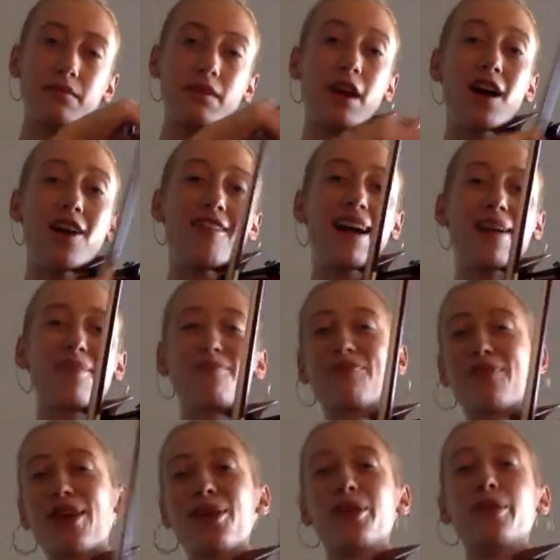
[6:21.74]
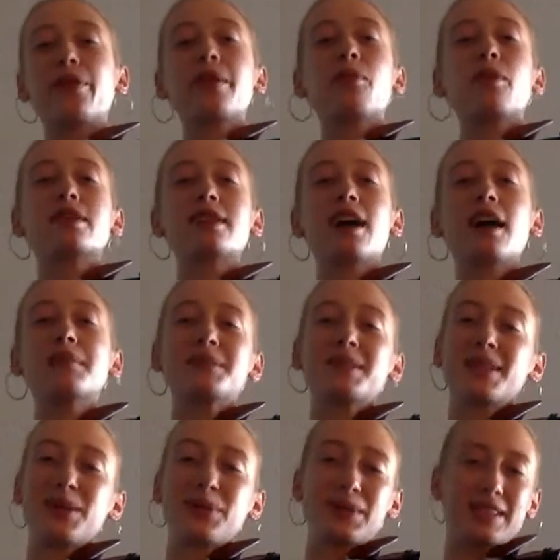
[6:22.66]
All right, 3 more times
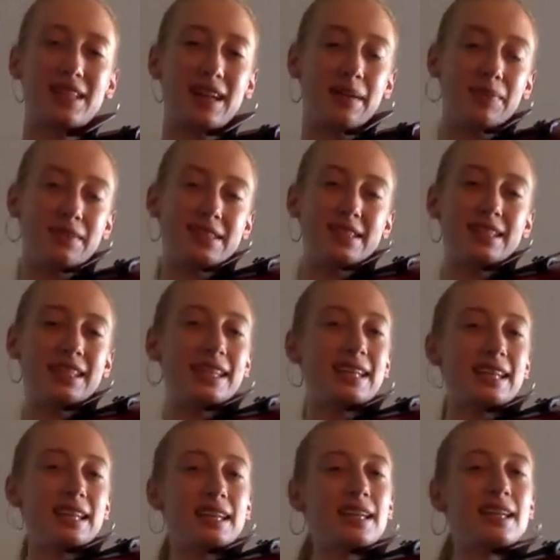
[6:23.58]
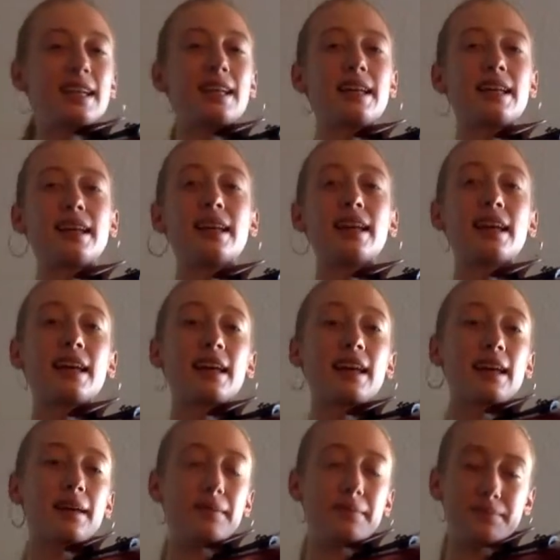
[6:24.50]
and then we're done. C,
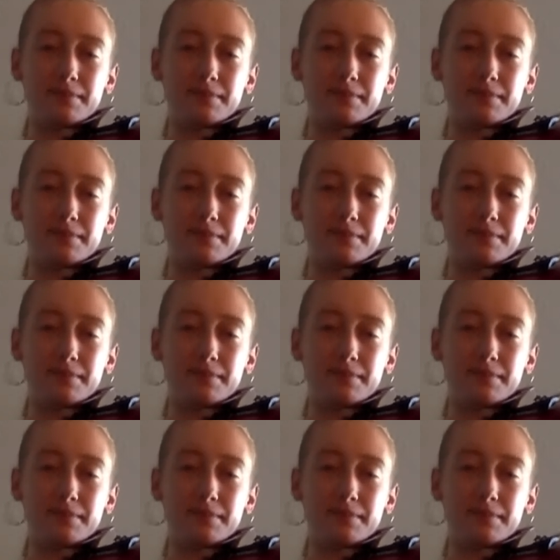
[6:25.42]
E.